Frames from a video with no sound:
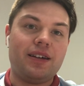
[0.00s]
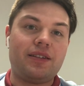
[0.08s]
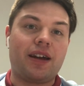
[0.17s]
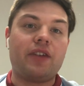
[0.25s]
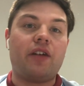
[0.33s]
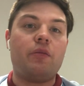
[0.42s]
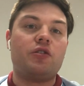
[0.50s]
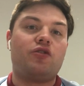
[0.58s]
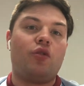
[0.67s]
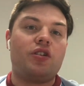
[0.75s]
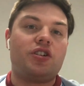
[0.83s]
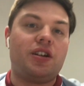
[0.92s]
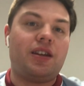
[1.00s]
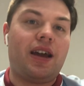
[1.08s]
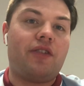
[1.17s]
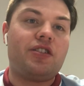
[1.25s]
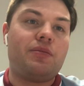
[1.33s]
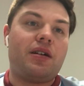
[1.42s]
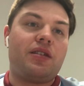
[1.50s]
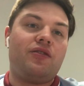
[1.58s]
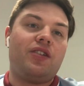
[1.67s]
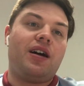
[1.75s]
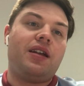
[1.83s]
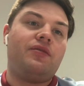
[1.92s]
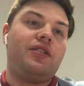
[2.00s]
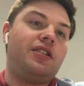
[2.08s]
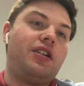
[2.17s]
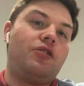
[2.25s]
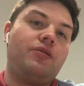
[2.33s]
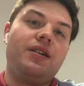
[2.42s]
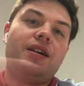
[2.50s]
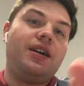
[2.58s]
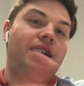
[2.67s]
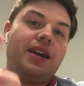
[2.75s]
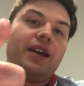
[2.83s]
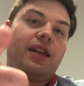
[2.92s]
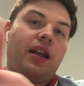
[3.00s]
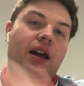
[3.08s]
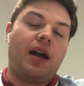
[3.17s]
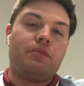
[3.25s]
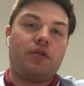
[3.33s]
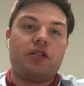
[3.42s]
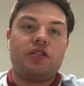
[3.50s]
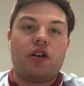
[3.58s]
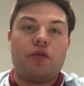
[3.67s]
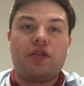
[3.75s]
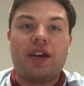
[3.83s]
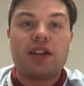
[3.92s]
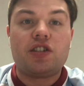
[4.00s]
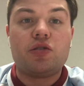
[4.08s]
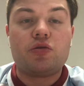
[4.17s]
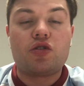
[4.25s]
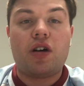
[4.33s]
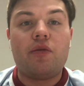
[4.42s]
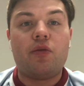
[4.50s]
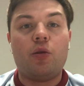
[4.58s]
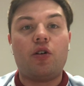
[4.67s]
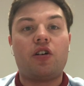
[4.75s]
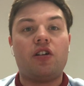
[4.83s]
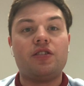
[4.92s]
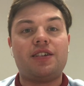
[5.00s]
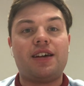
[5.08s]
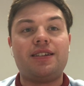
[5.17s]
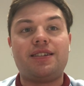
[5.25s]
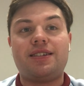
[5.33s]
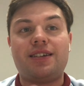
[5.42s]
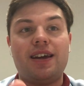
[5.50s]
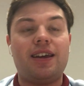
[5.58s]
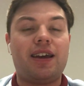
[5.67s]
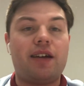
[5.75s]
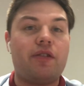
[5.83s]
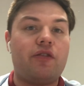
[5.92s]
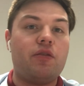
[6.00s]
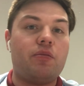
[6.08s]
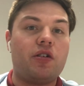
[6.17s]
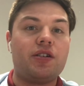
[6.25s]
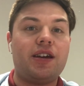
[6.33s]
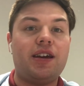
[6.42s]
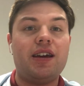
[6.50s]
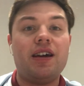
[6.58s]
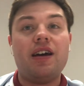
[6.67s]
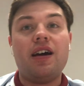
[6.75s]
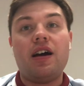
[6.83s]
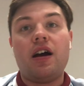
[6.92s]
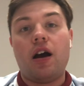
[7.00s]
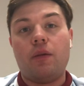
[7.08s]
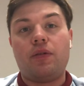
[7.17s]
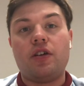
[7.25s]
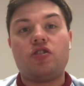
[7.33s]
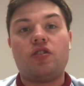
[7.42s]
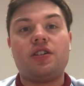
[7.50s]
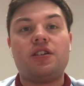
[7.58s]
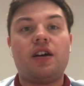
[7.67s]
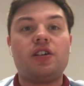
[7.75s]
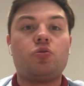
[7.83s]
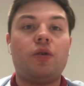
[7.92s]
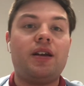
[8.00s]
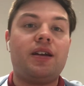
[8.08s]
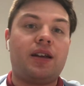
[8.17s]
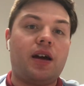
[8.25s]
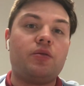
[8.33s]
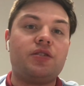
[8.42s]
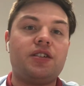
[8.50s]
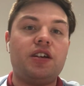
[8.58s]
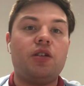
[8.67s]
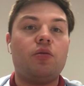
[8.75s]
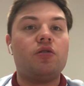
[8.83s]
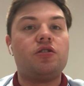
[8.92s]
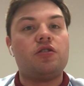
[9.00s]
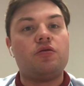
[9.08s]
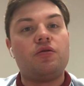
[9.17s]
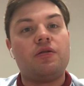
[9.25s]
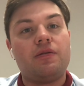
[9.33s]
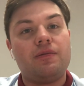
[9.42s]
Thank you very much for watching The Aftermath. If you liked the video, hit that like button. Don't forget to subscribe for more content. Take care, everybody. Hope you enjoyed tonight's win, and I will see you all soon.